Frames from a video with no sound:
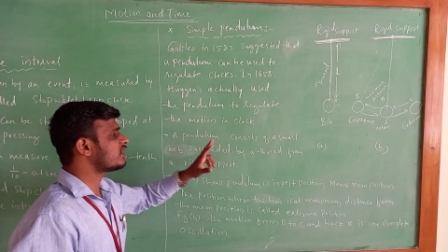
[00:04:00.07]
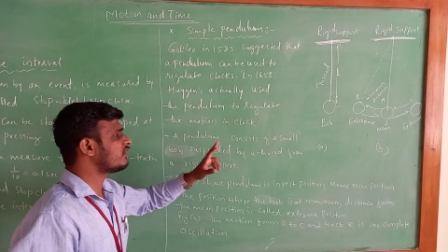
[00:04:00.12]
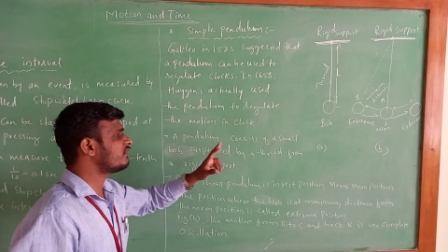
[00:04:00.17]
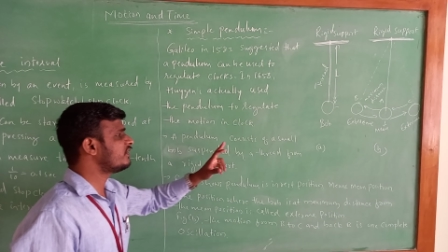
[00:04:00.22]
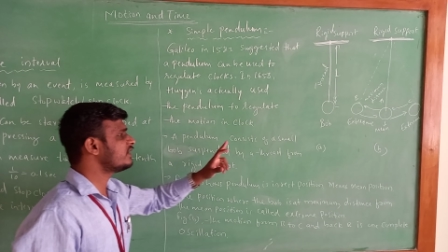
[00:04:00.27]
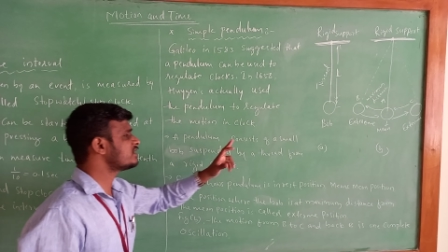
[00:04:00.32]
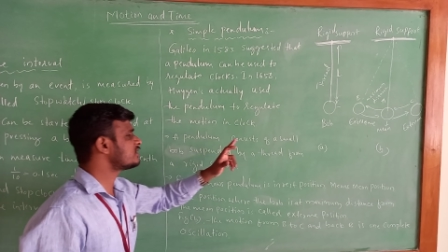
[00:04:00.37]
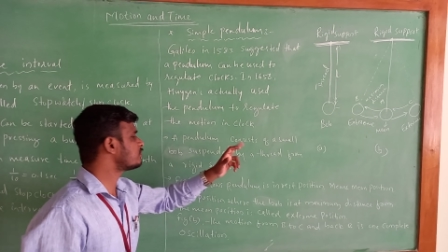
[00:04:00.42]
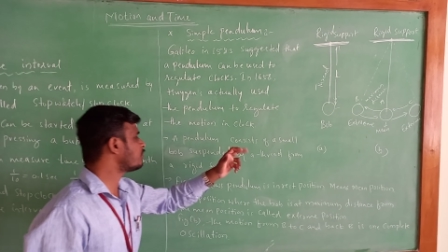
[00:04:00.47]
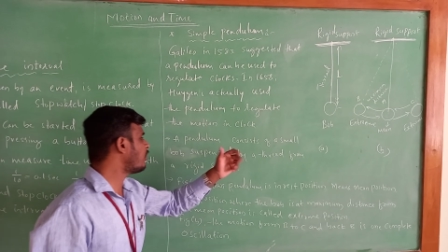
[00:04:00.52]
of
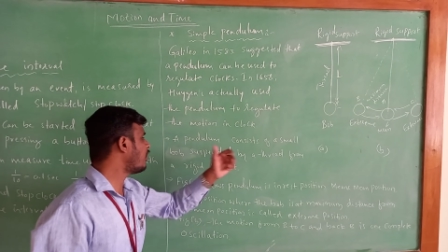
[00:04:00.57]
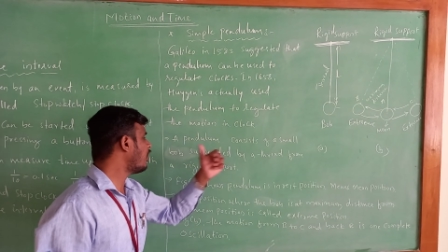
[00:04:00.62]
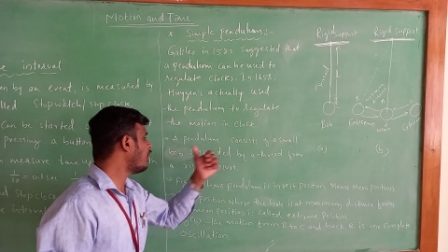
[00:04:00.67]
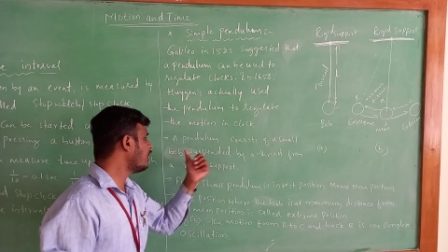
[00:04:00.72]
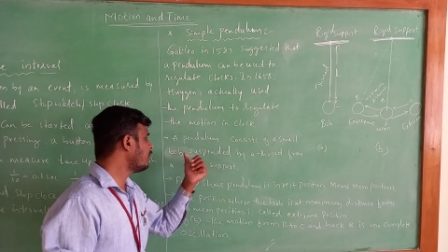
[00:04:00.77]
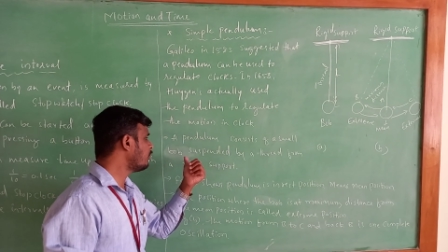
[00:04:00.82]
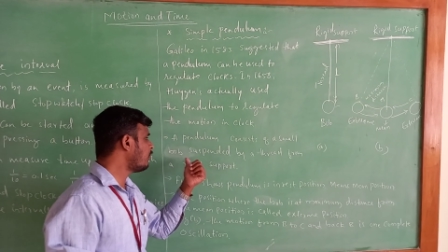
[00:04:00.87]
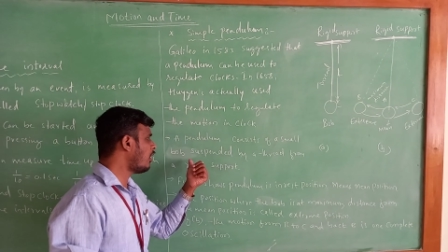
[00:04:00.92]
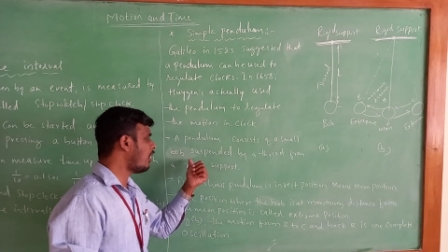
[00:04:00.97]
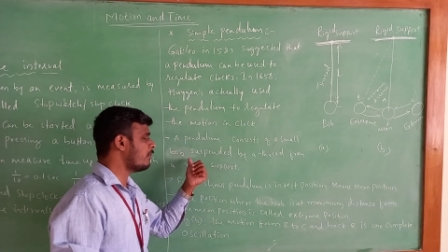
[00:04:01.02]
a
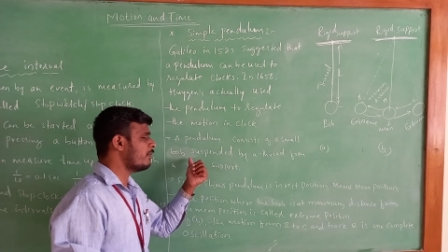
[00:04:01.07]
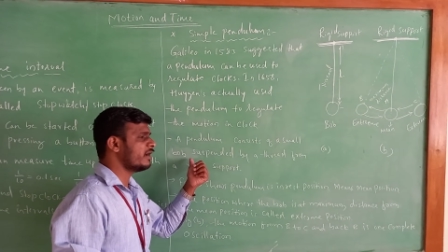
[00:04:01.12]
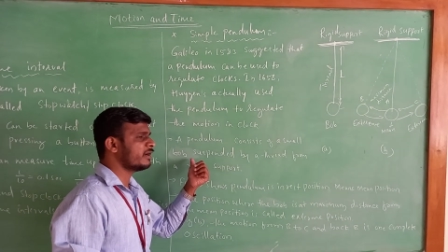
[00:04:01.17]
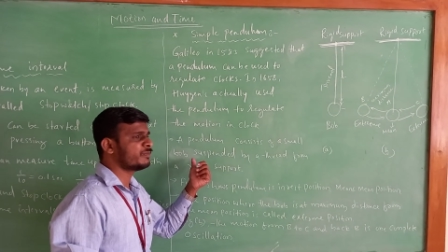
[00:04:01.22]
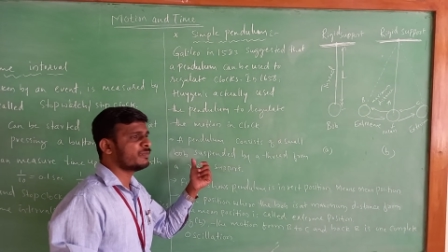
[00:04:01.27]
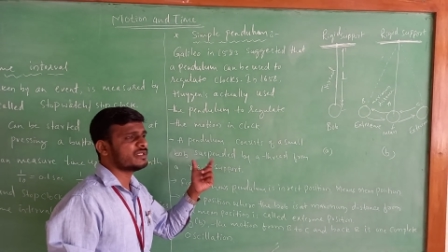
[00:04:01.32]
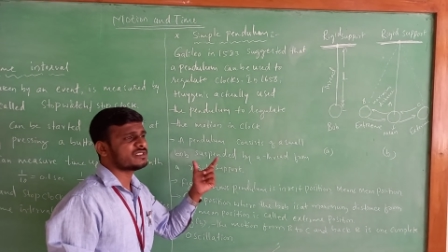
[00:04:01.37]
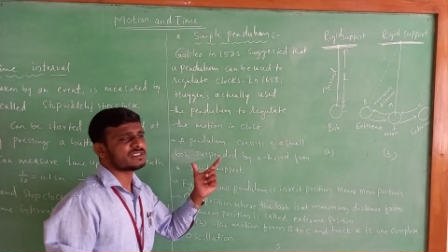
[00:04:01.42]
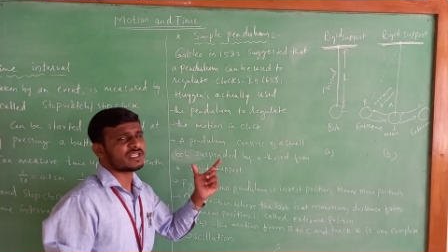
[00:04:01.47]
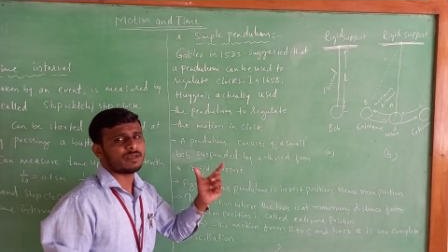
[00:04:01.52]
small bob, it
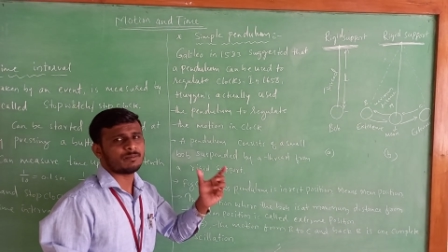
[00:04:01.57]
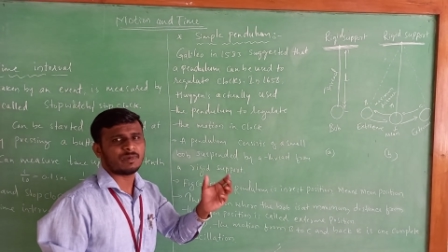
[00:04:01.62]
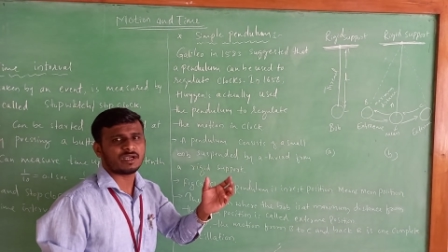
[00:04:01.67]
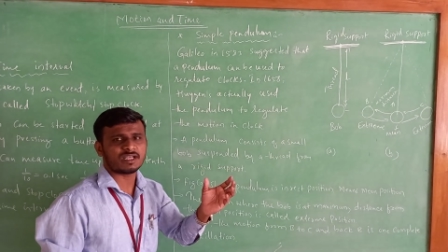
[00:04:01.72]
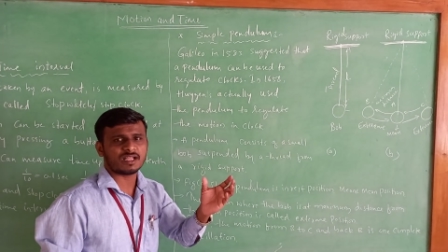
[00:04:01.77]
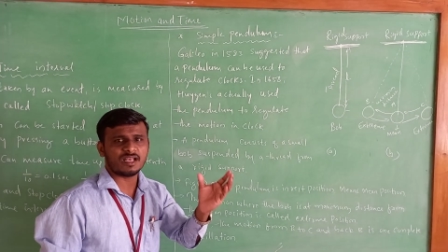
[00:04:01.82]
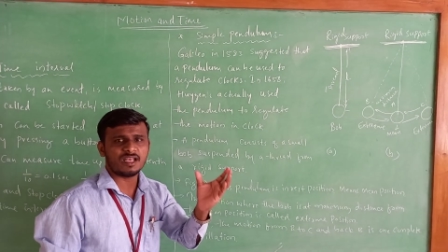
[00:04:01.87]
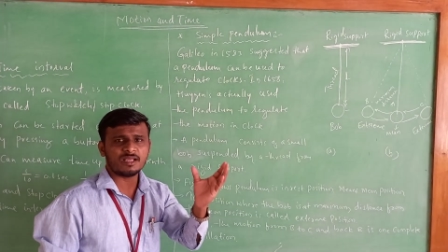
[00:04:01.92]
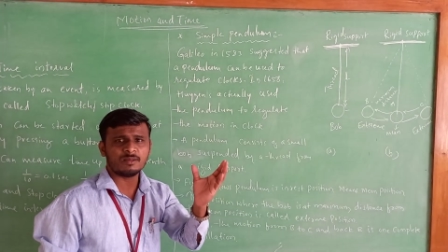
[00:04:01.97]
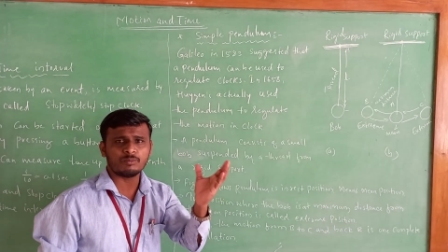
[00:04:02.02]
means a
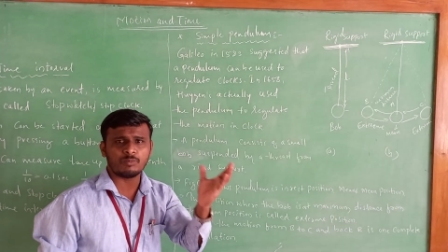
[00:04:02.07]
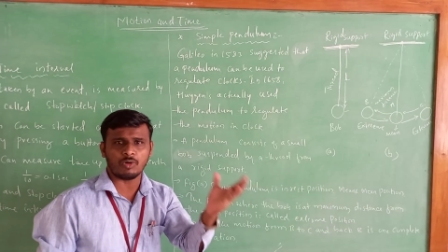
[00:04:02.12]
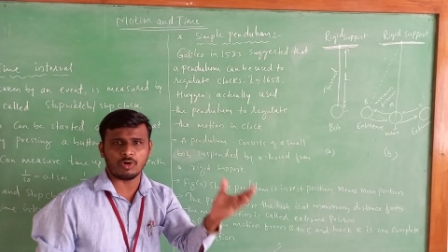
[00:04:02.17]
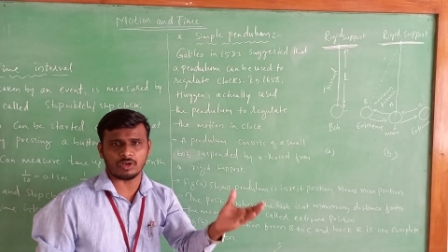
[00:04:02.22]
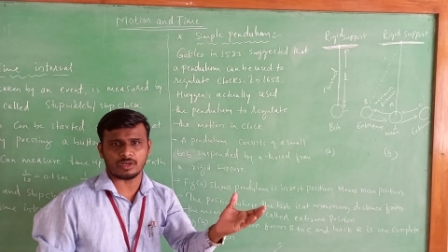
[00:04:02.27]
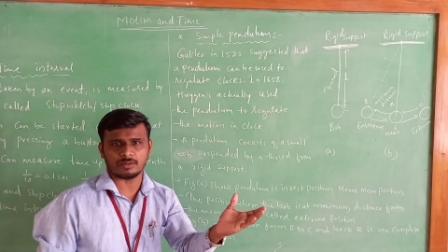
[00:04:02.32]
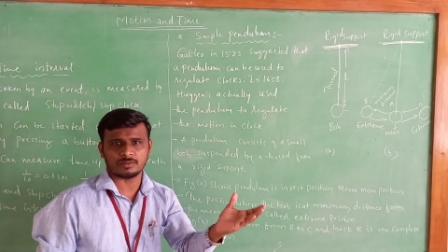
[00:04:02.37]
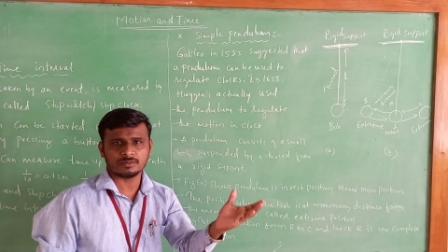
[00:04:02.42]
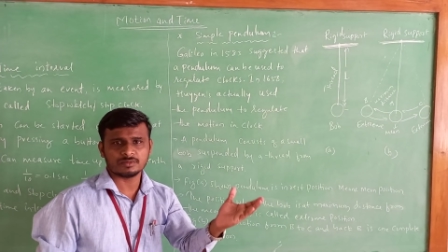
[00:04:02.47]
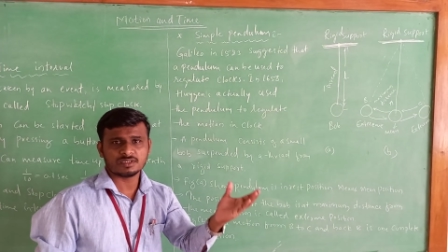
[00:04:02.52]
metallic
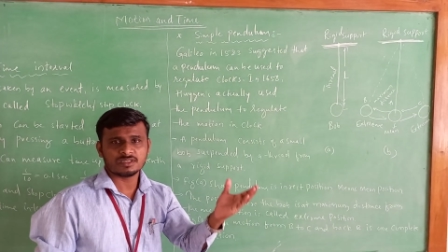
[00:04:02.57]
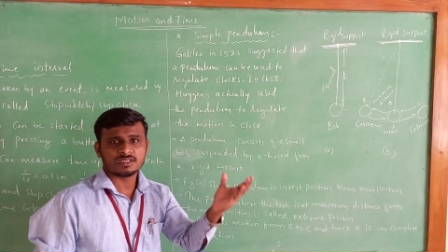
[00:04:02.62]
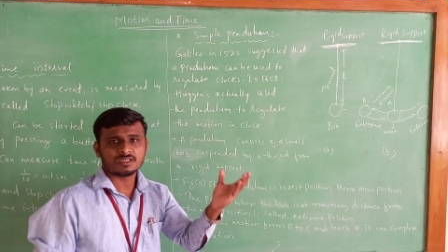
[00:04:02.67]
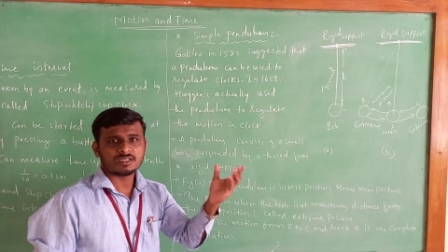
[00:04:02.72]
ball.